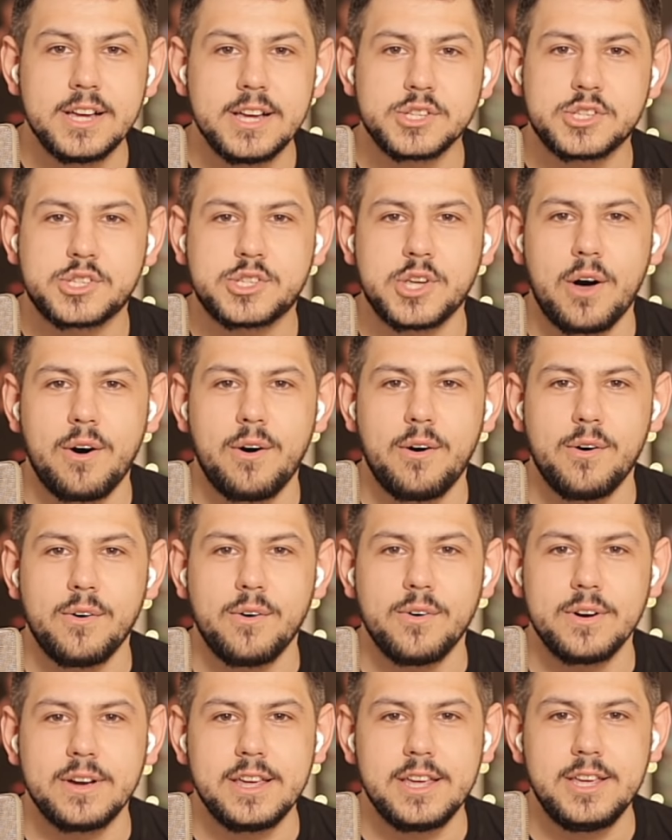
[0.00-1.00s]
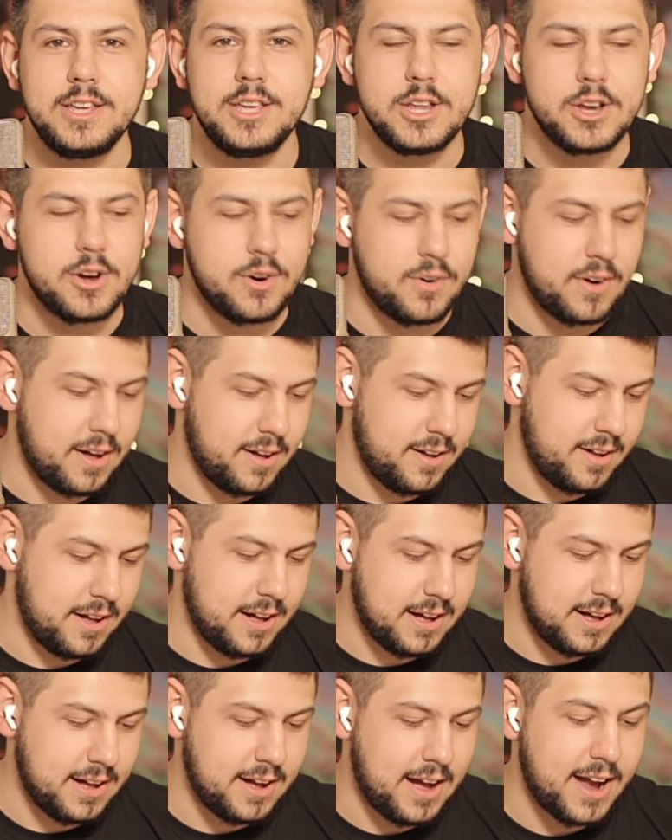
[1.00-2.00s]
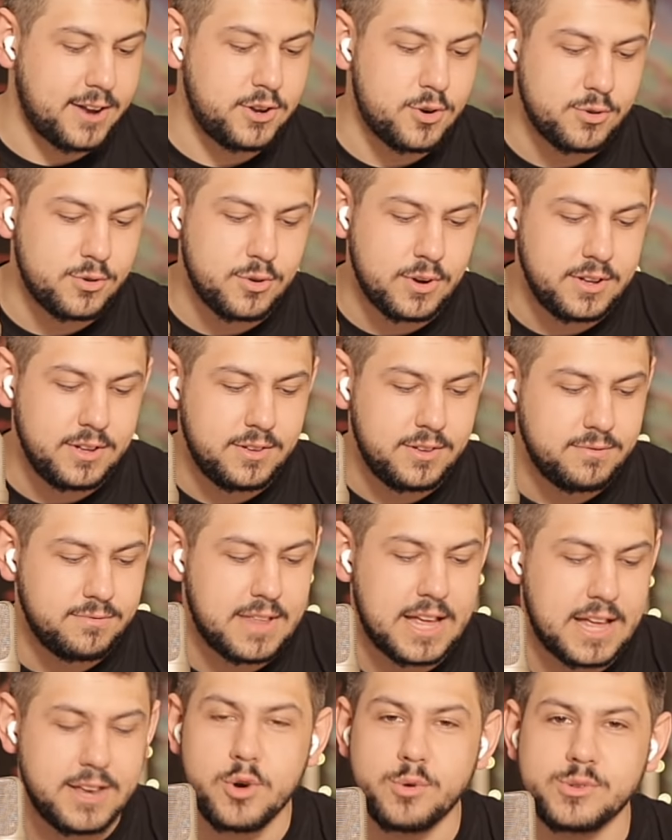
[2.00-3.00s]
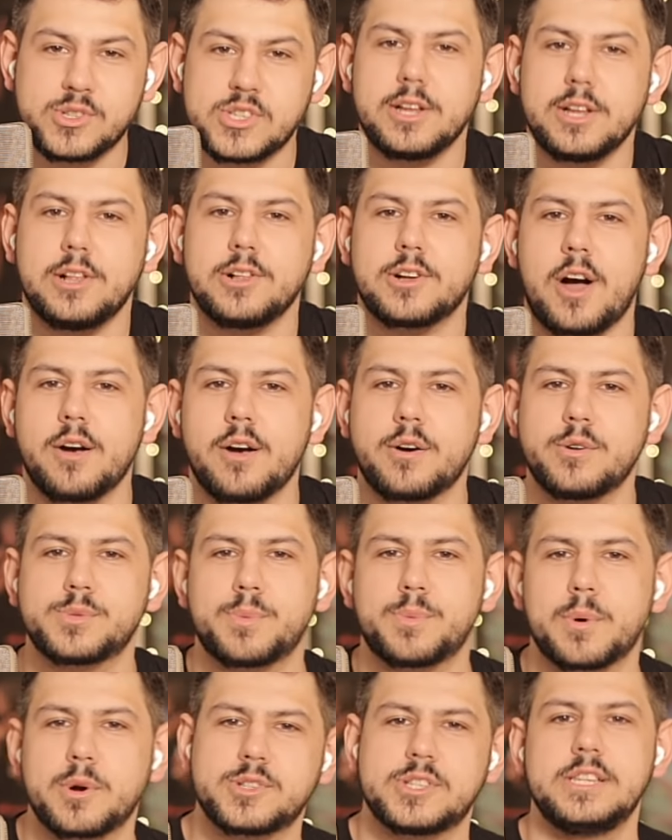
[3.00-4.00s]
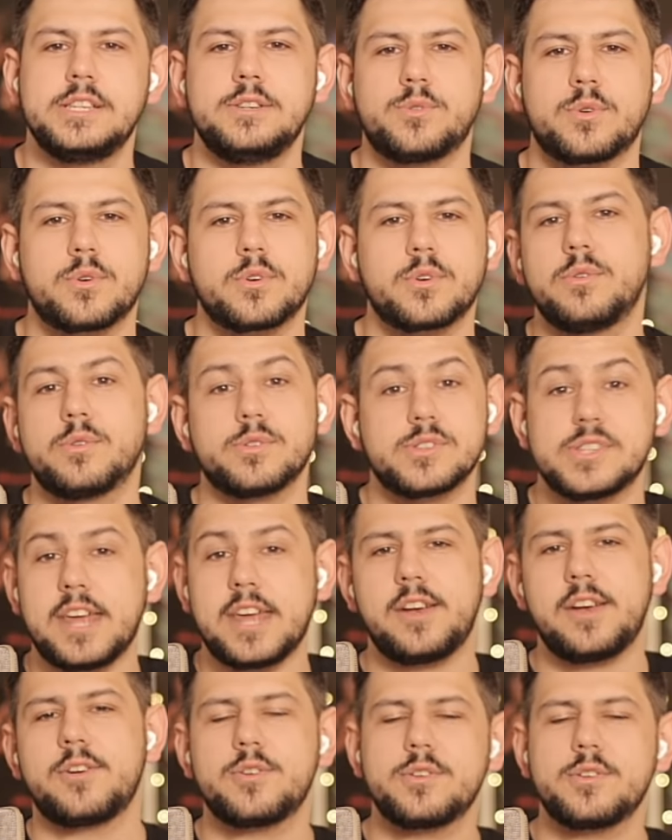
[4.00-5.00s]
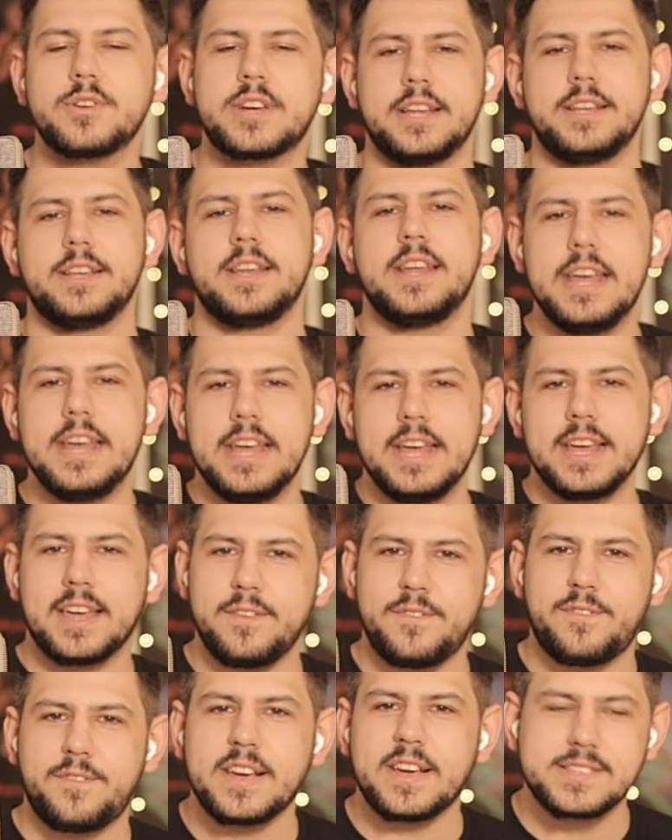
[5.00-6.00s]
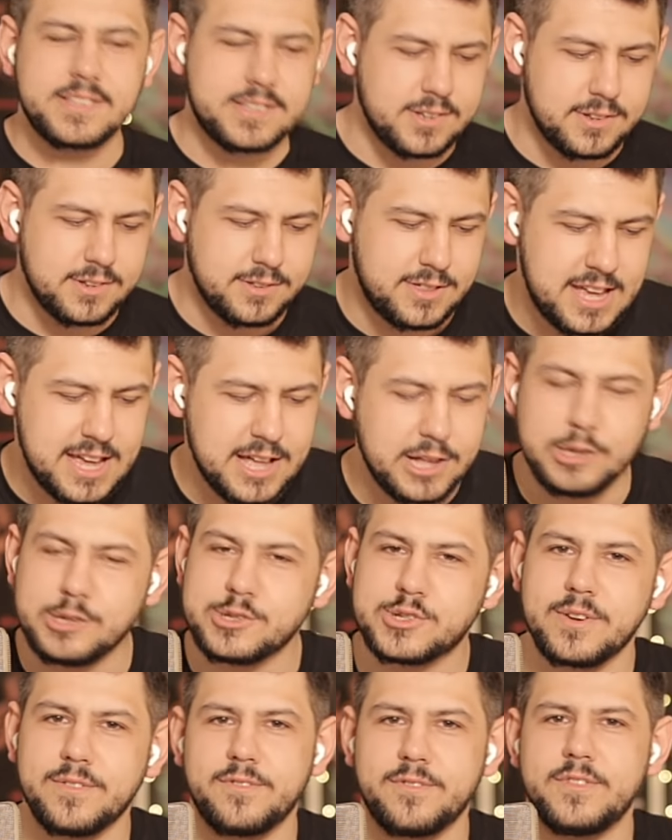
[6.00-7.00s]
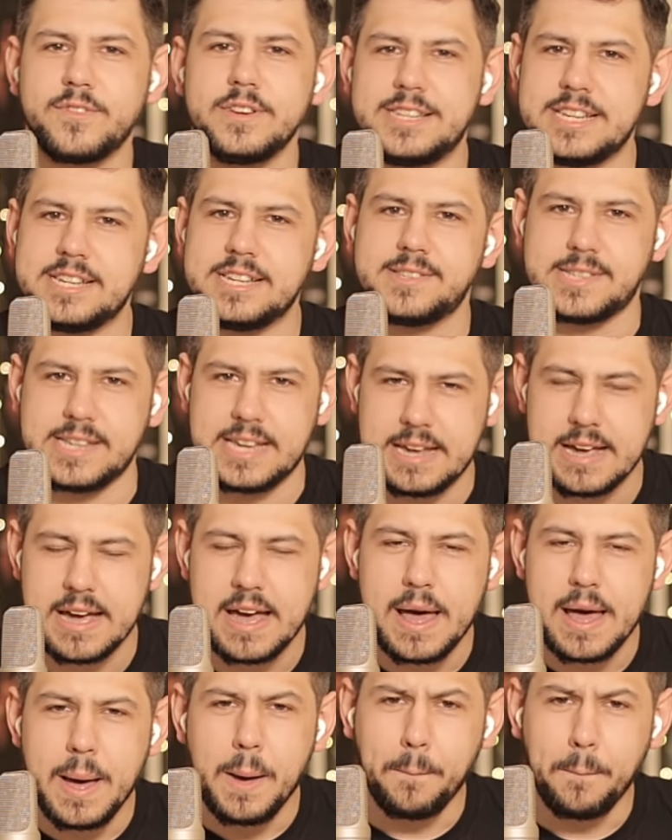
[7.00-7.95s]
So, you know, I know that no single congressperson or senator can fix the ills of DC.